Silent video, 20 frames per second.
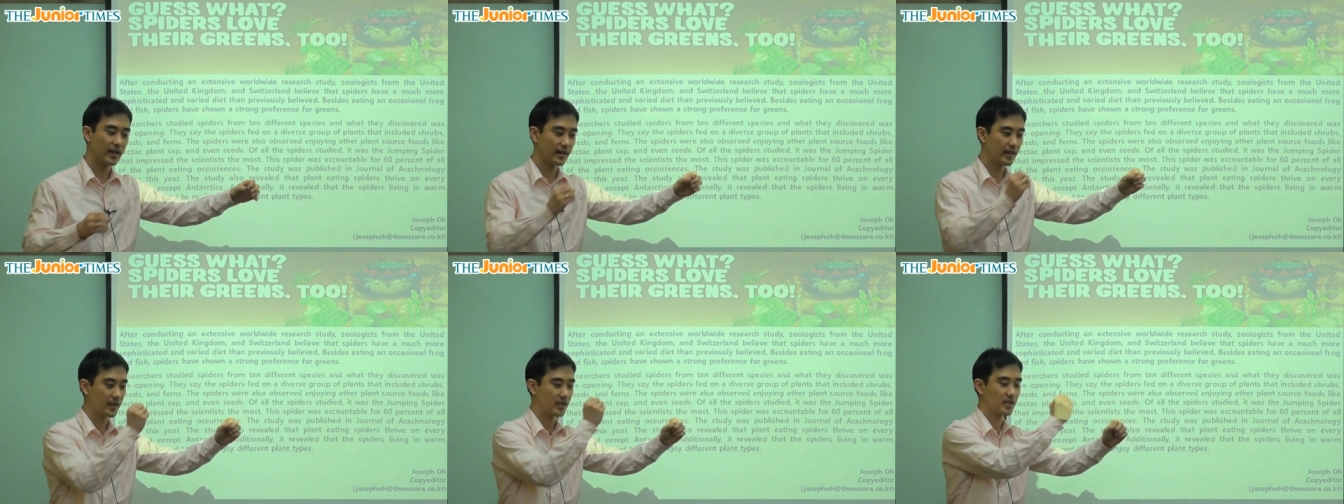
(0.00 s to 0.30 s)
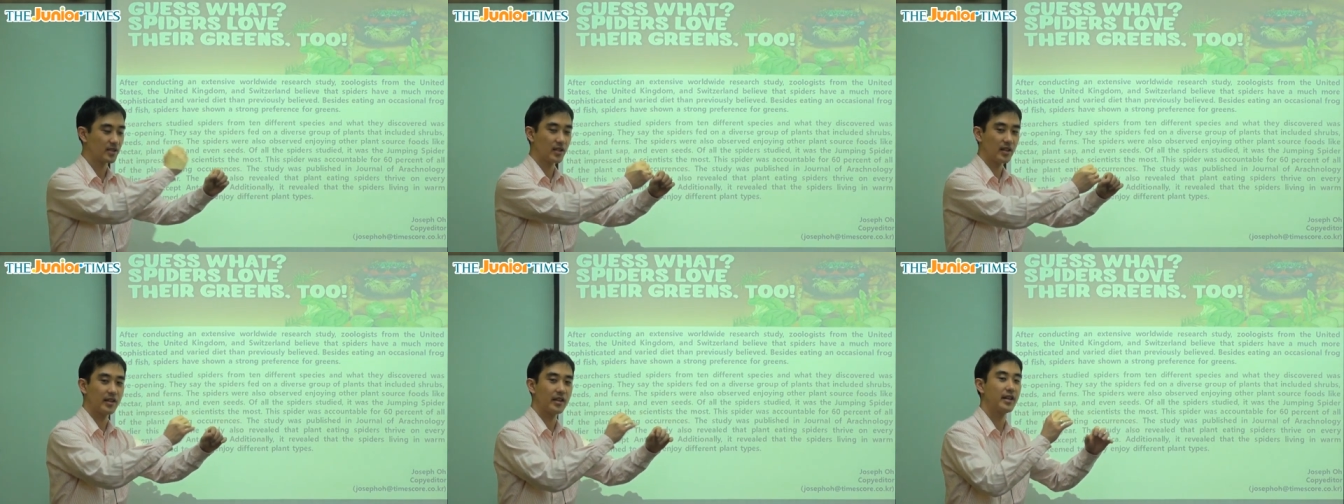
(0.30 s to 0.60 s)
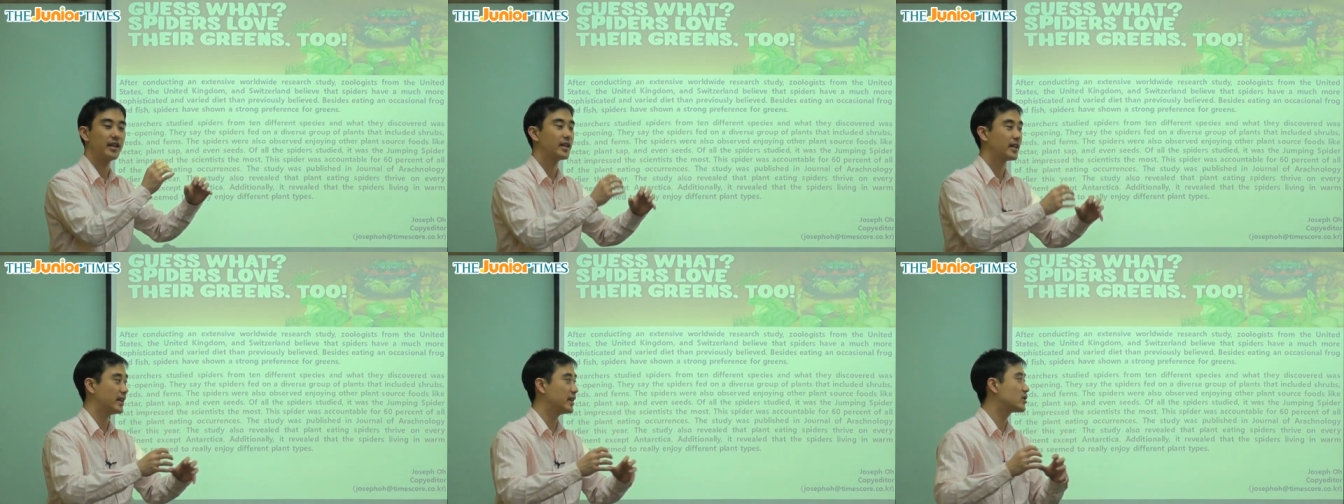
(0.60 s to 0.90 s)
And they're
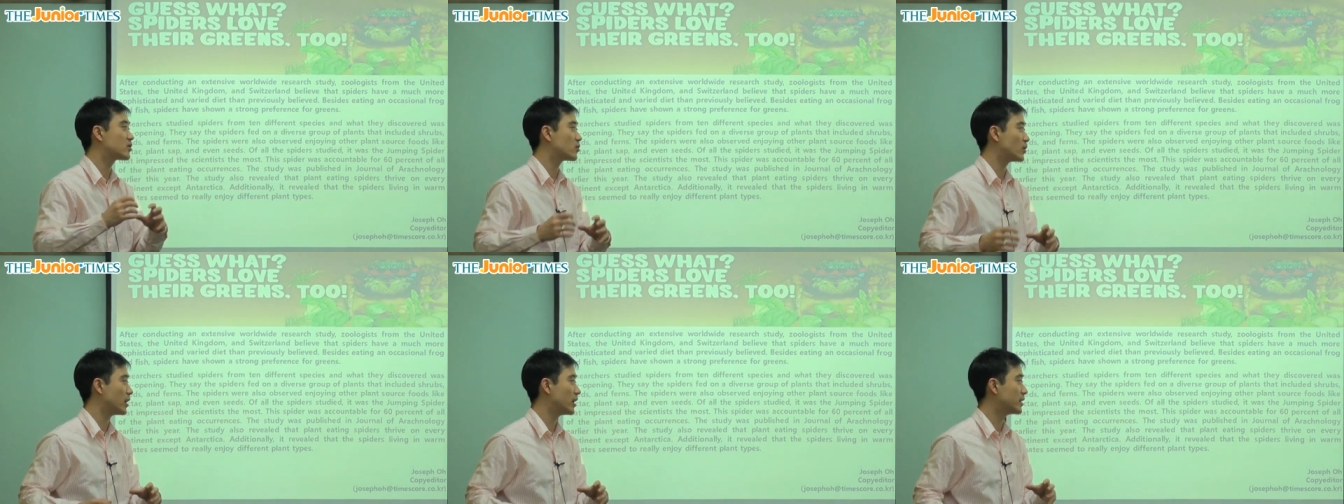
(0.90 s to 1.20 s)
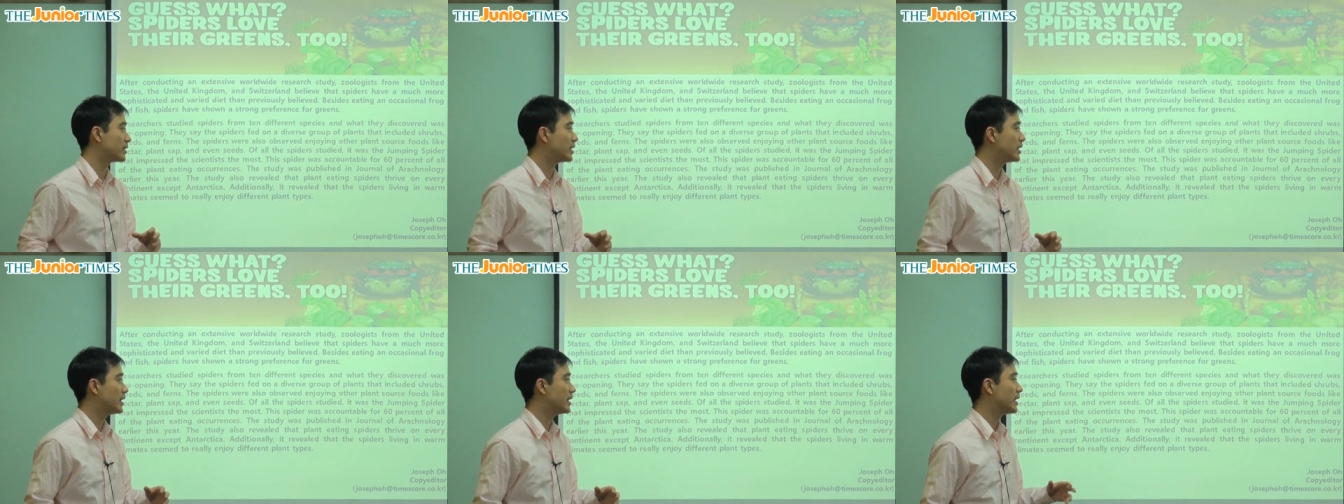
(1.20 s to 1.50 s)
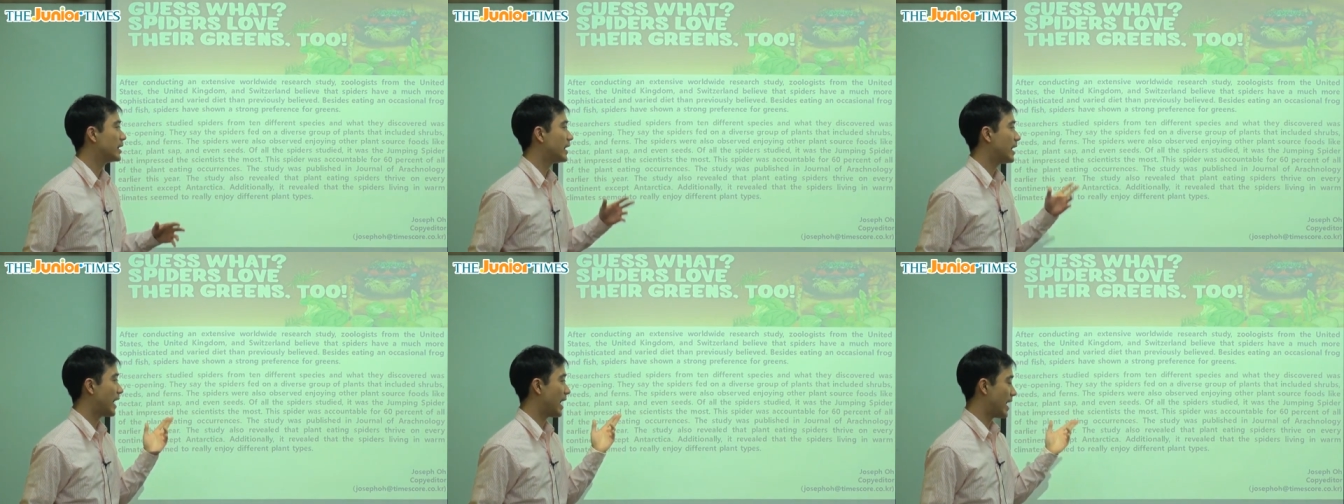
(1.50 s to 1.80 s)
studying each one.
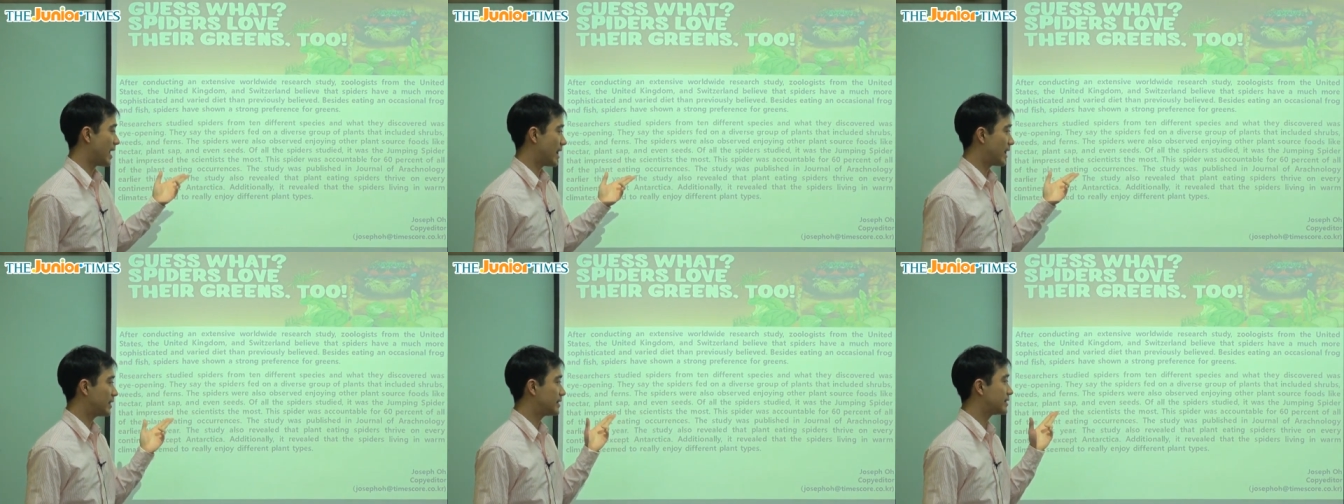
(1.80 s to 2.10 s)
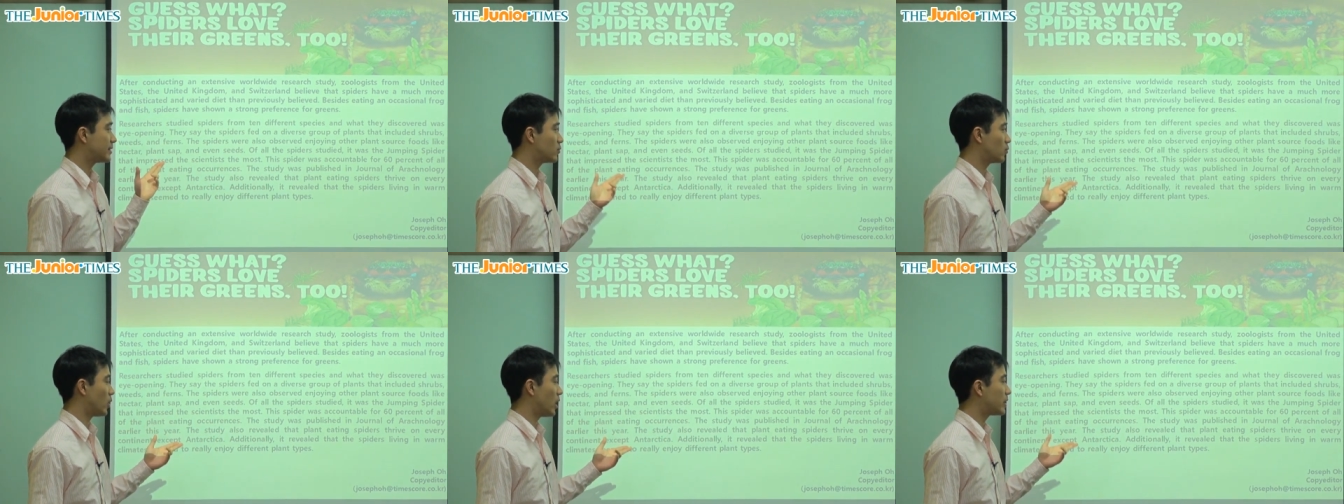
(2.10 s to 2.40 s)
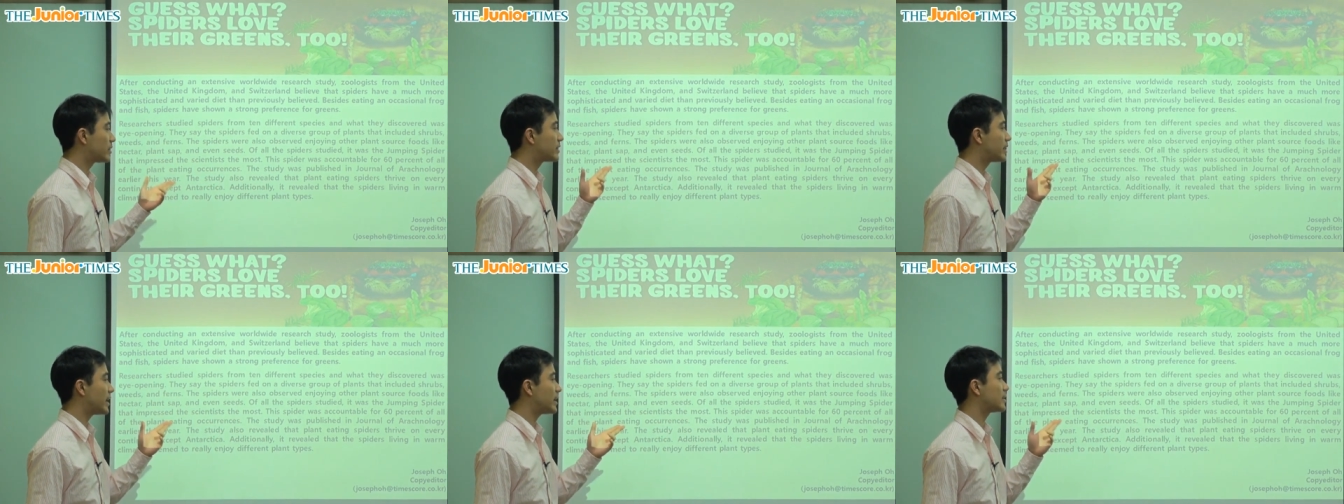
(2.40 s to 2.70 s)
And
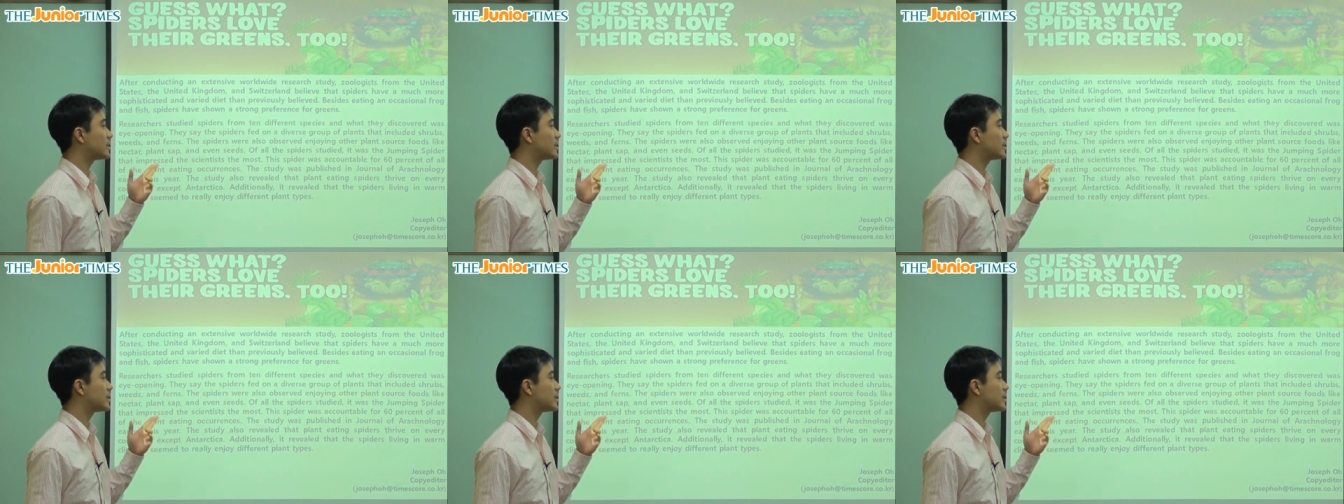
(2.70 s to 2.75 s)
what they